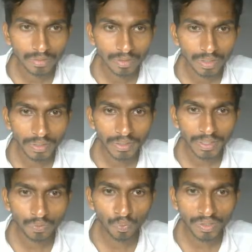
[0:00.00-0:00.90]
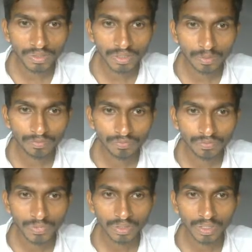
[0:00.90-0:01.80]
it converts them.
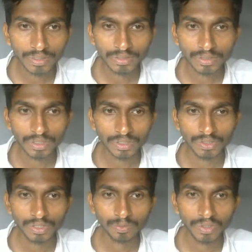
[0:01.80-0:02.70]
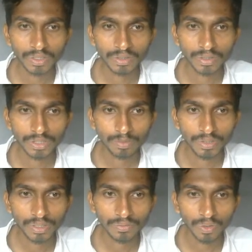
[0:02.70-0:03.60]
Let's check this thing. This
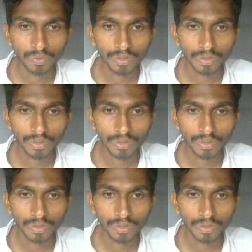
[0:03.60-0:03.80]
PDF out.